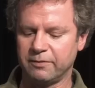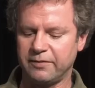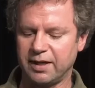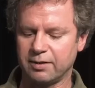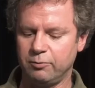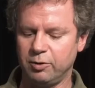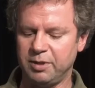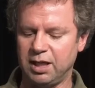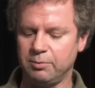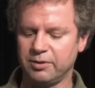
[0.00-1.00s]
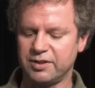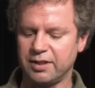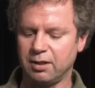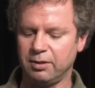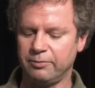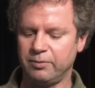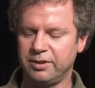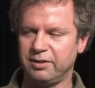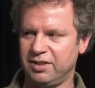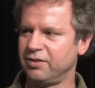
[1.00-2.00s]
in fact, will be able to tell
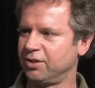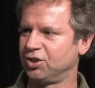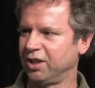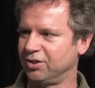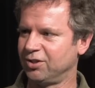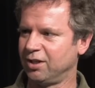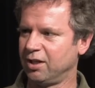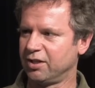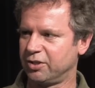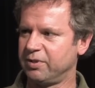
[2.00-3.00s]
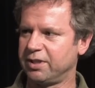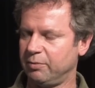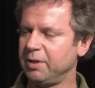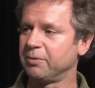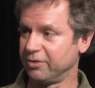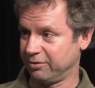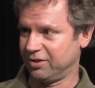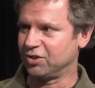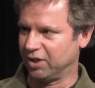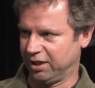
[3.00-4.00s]
when there isn't a change. So we tell people there's
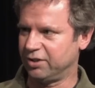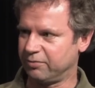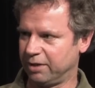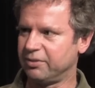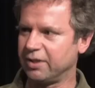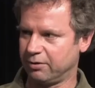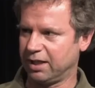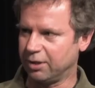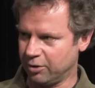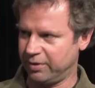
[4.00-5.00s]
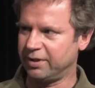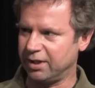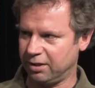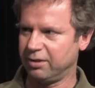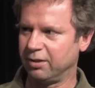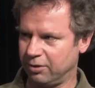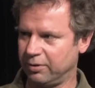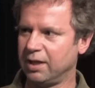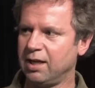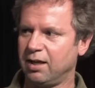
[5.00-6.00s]
always a change, right? We say, okay, go in there, you
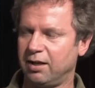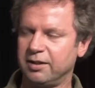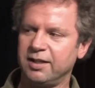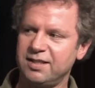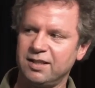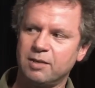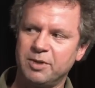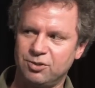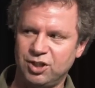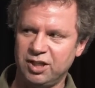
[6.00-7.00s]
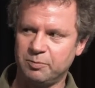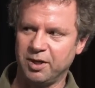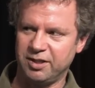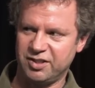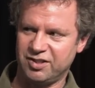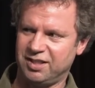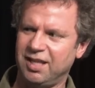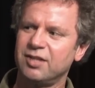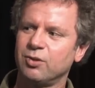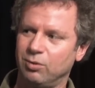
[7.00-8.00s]
know. And the nice thing about change blindness is it
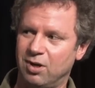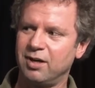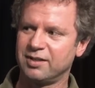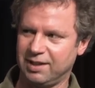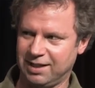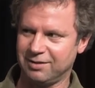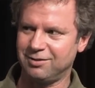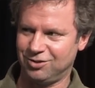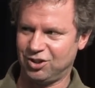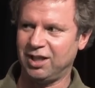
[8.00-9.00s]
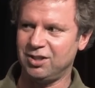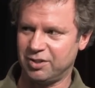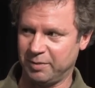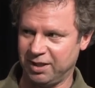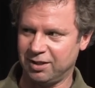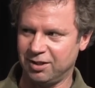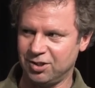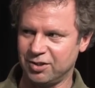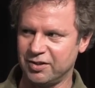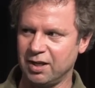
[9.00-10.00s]
takes so long to get the change in many
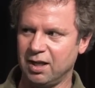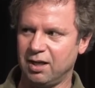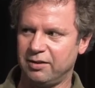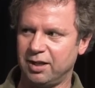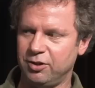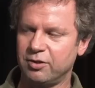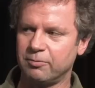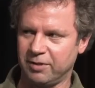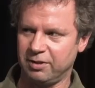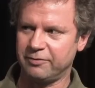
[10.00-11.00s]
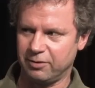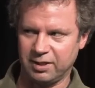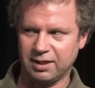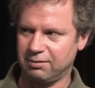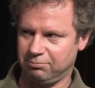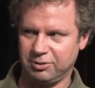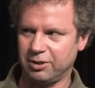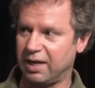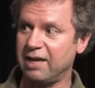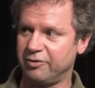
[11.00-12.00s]
conditions that you can run it for like, you
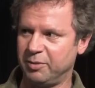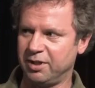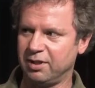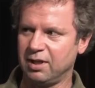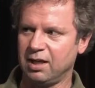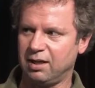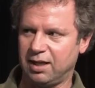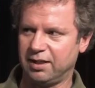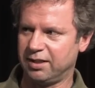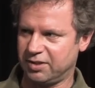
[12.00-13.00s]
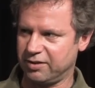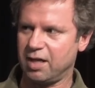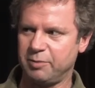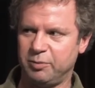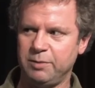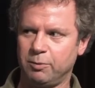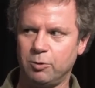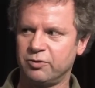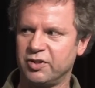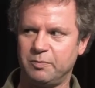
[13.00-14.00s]
know, half a minute and then stop, and people
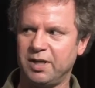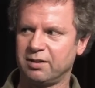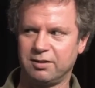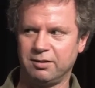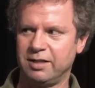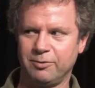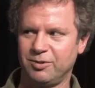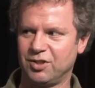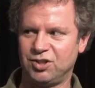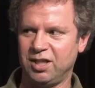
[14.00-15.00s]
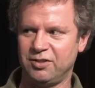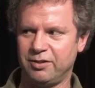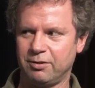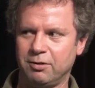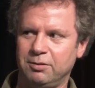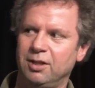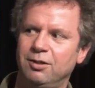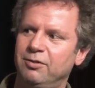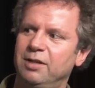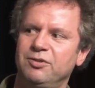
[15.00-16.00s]
won't suspect that there never was a change. They'll go,
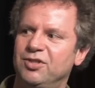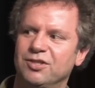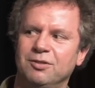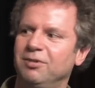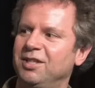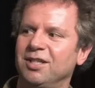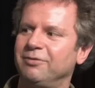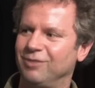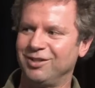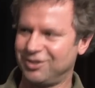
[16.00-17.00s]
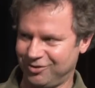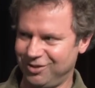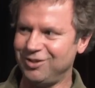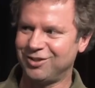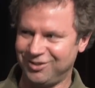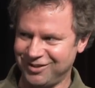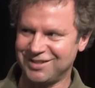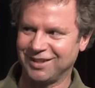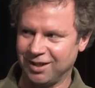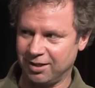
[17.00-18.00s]
oh, that was just a really tough one. So you can do
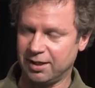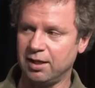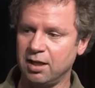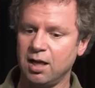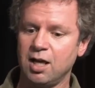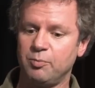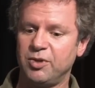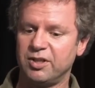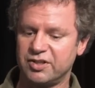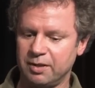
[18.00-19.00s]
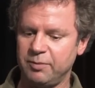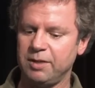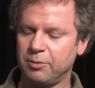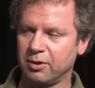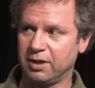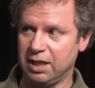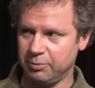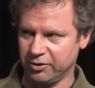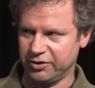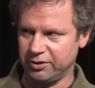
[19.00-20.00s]
this again and again. But some people are
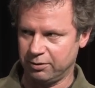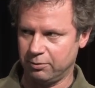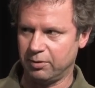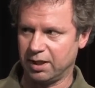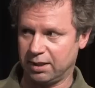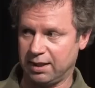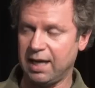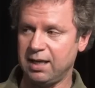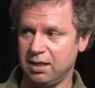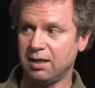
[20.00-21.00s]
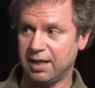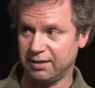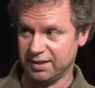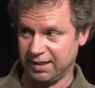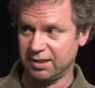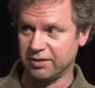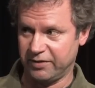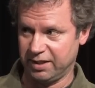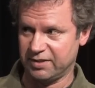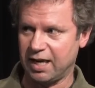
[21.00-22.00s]
able to, A, get the sense of
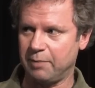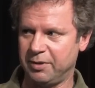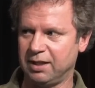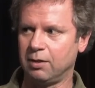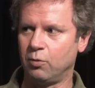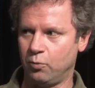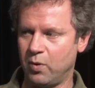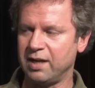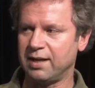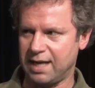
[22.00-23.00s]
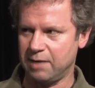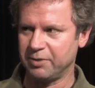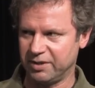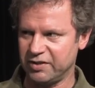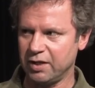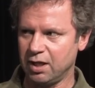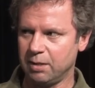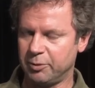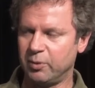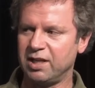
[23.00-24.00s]
things happening when it happens,
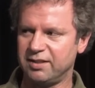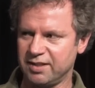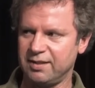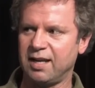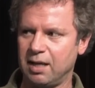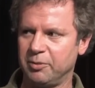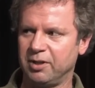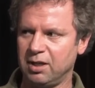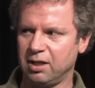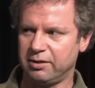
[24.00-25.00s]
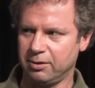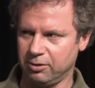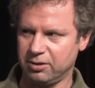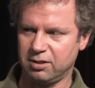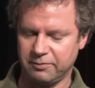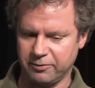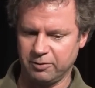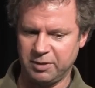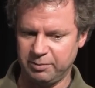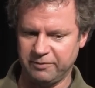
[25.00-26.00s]
but when it doesn't happen, they'll look at it for maybe